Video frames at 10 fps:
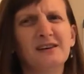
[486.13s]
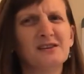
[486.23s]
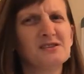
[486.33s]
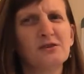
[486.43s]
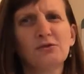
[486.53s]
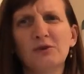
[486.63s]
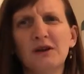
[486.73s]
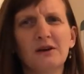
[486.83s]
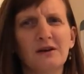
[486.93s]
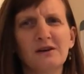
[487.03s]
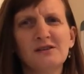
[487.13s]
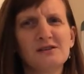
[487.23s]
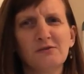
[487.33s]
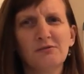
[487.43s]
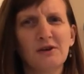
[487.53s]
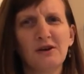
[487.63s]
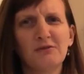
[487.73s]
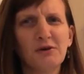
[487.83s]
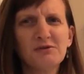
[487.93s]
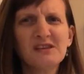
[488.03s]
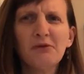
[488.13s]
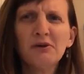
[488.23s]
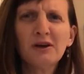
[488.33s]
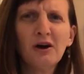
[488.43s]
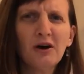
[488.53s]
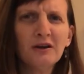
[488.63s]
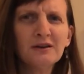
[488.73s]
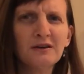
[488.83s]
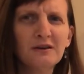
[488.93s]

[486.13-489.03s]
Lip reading: So weird, so weird. What was that one called?